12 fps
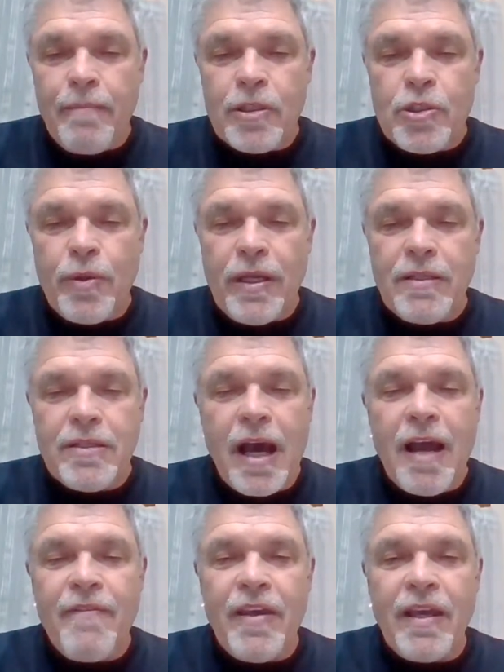Between
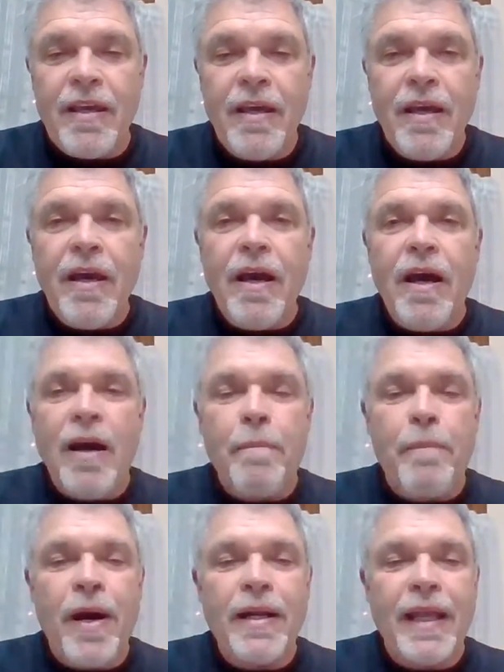diving,
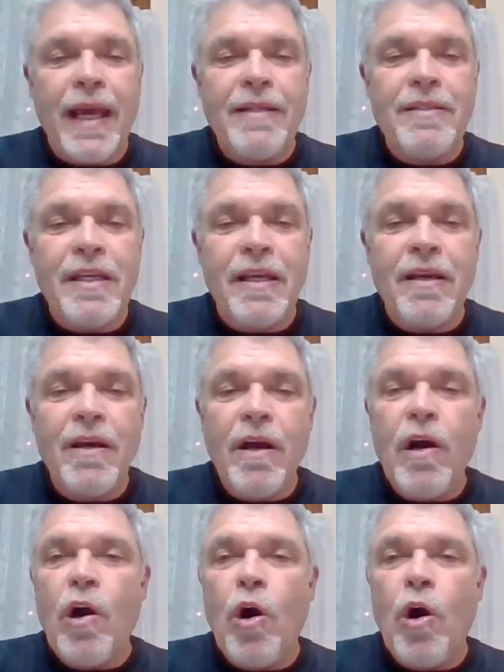butt ending,